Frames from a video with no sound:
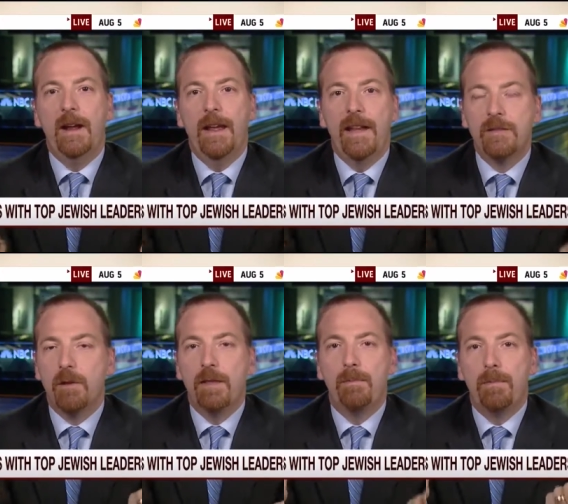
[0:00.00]
And that's
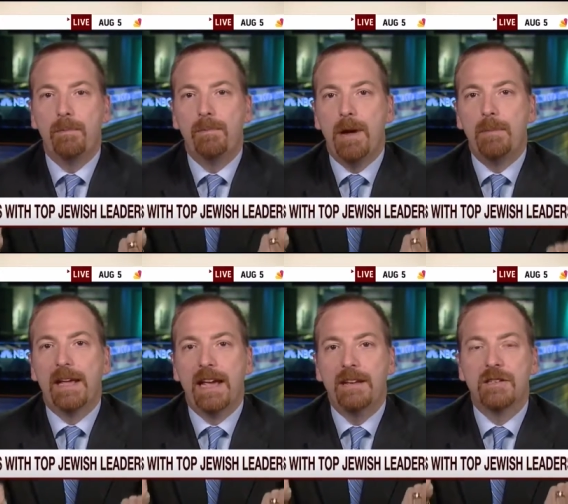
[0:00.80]
why the
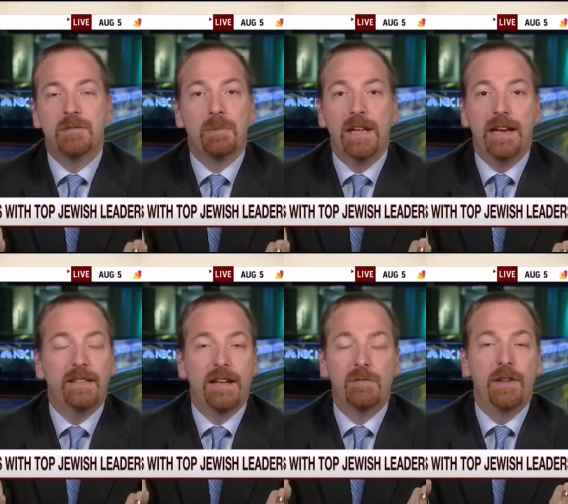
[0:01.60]
public is split.
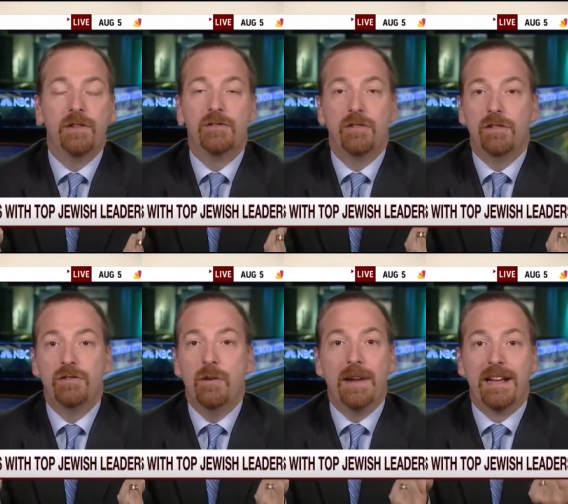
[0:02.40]
That's why there's,
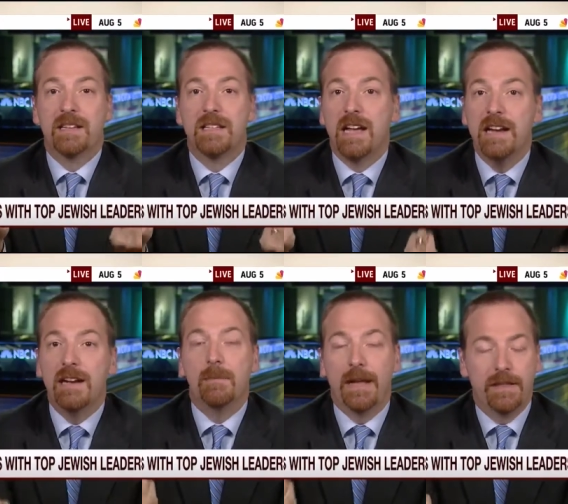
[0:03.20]
there's nobody
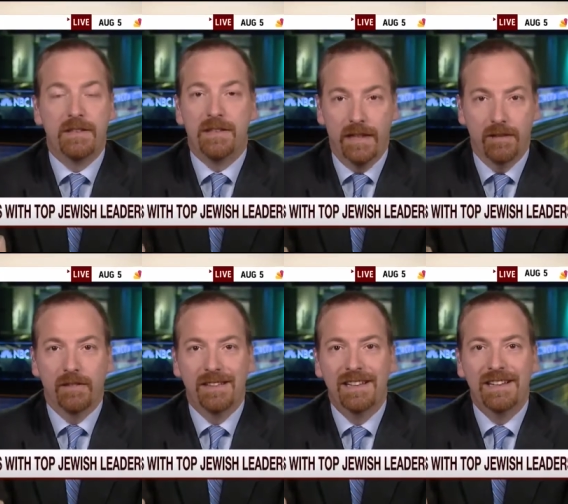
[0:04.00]
excited about this deal.
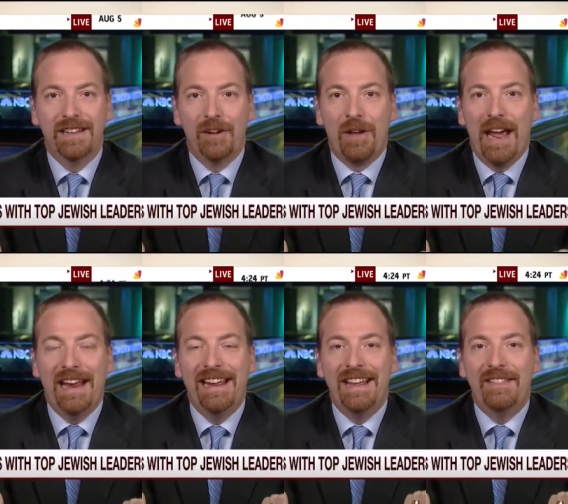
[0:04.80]

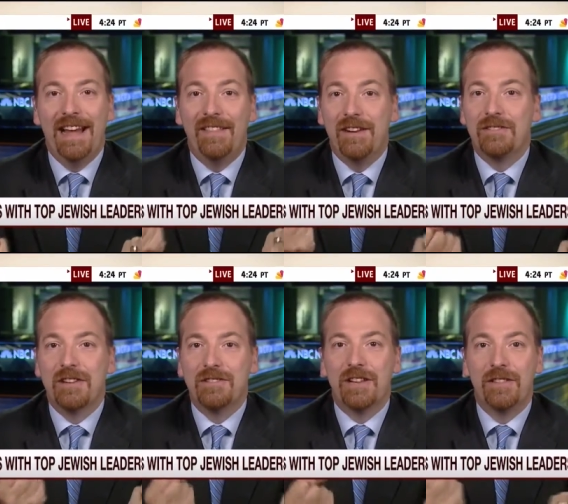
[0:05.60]
Okay? That, there,
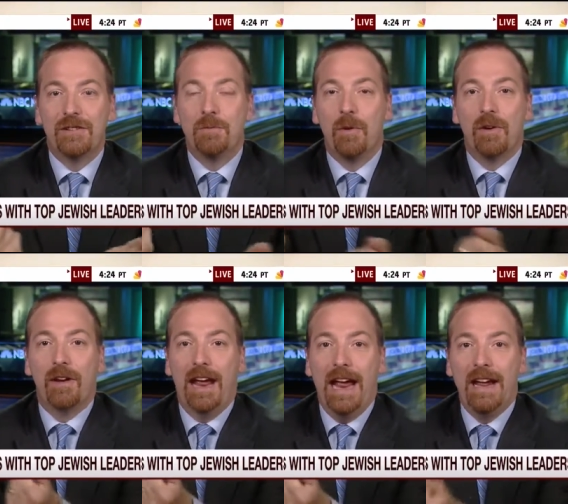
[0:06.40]
there's clearly, there's more
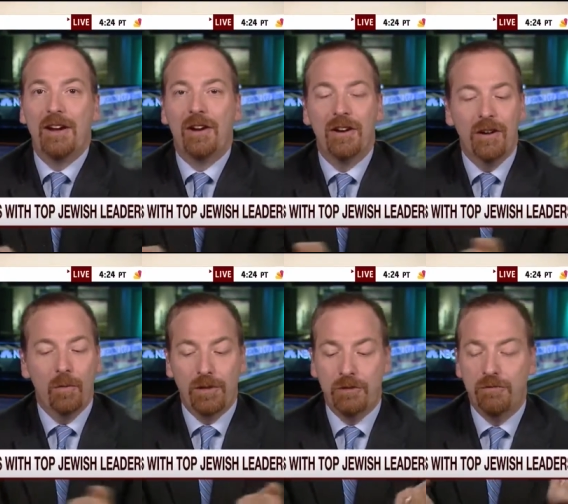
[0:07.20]
anger.
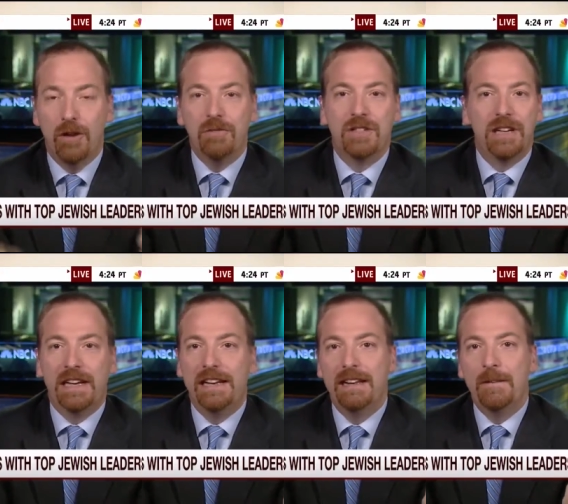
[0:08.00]
What you don't
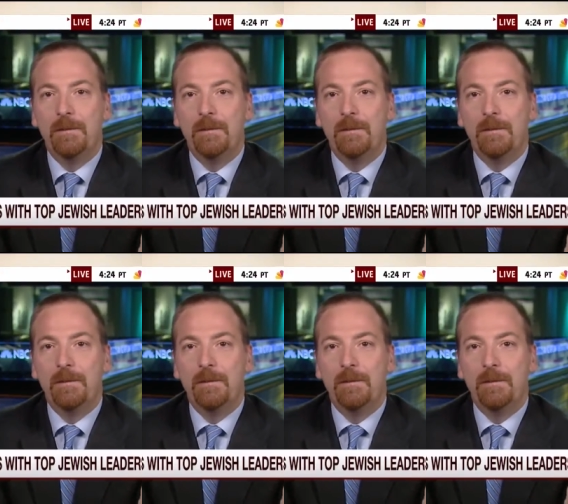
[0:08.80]
see,